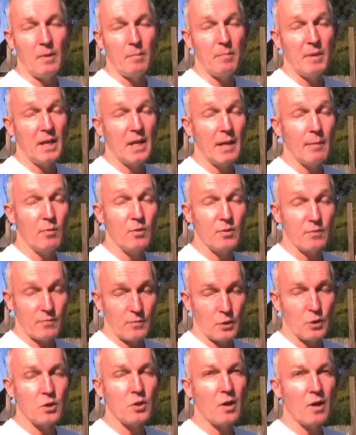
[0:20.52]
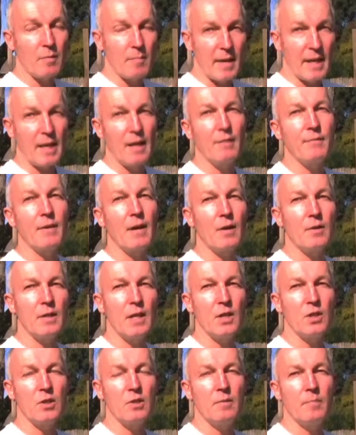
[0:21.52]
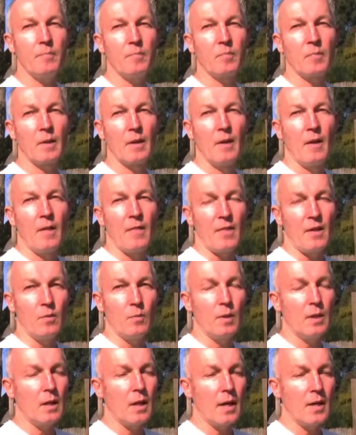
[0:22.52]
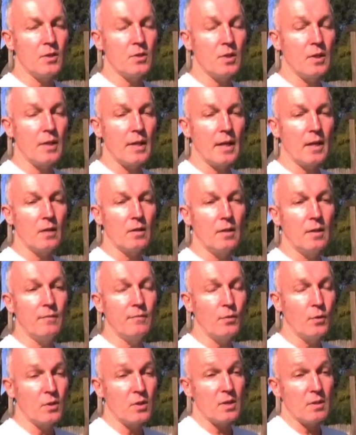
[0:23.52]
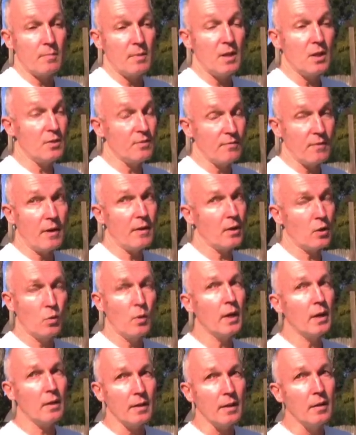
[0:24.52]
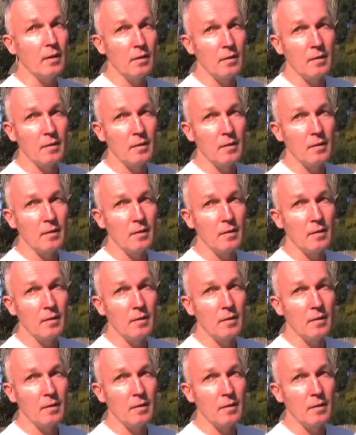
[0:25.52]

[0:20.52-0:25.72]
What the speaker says: the beekeepers first started making foundation, they realized that they could influence the bees very quickly.